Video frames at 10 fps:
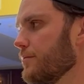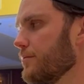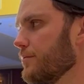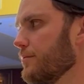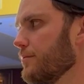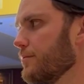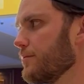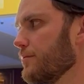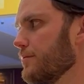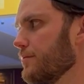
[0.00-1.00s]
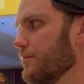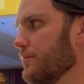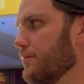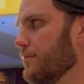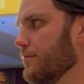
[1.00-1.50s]

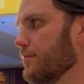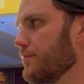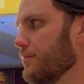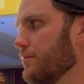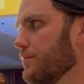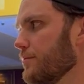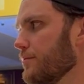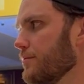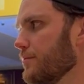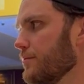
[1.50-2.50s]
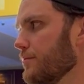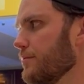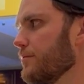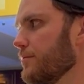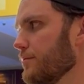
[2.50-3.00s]

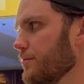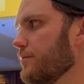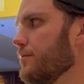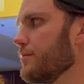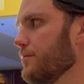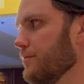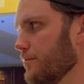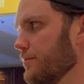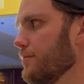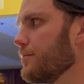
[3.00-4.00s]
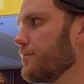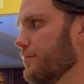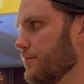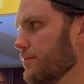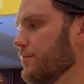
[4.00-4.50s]

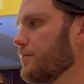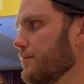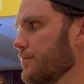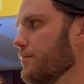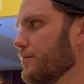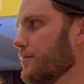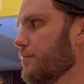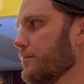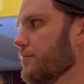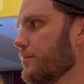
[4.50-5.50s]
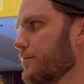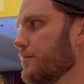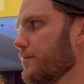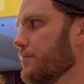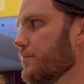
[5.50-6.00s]

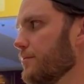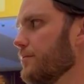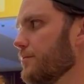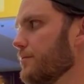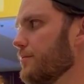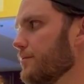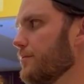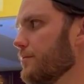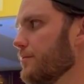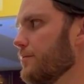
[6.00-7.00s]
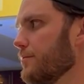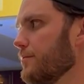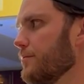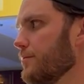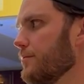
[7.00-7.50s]

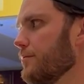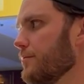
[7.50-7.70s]
(not speaking)